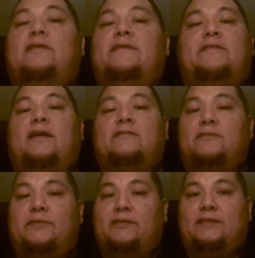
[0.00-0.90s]
If you guys
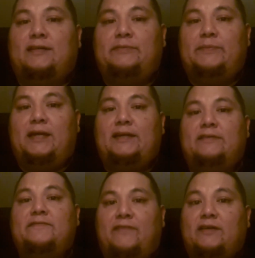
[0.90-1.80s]
don't know what a colostomy bag
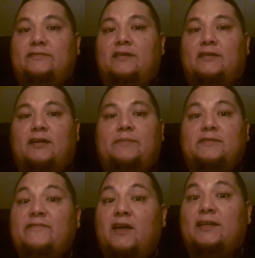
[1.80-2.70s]
is, fucking look it up.
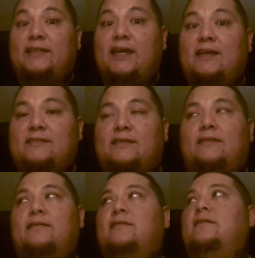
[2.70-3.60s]
It's fucking
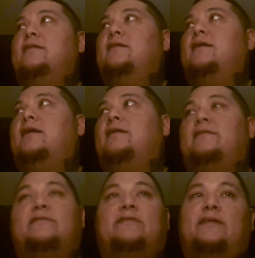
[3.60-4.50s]
nasty,
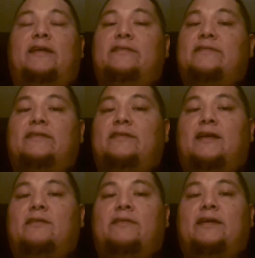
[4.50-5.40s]
and it's like instant
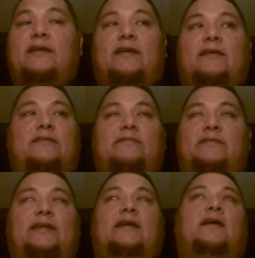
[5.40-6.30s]
diarrhea,
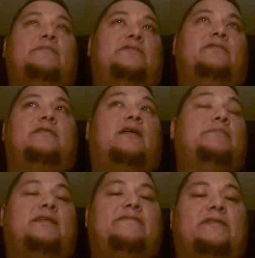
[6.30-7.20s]
and yeah, I'm screwed.
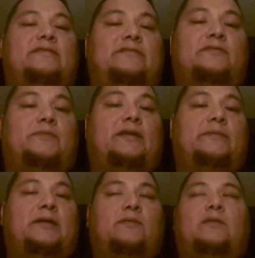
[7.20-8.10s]
I'm definitely going to lose weight
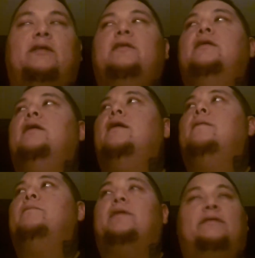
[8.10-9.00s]
no matter what.
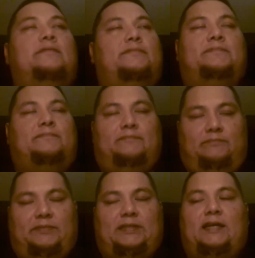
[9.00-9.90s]
But
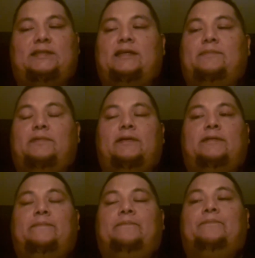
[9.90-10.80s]
besides that point,
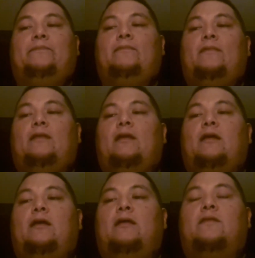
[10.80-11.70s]

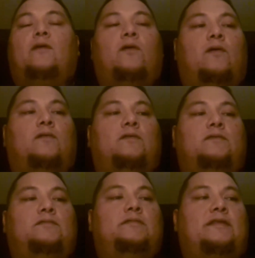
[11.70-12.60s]
the
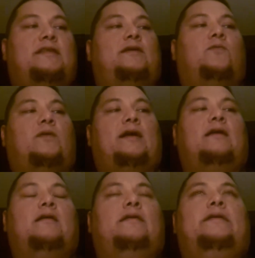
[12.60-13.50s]
whole thing
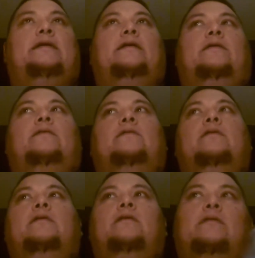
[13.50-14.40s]
where,
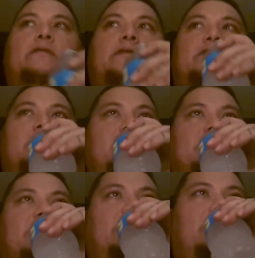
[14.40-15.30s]
the
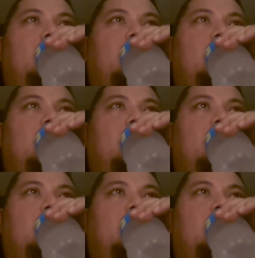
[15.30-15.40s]
surgery,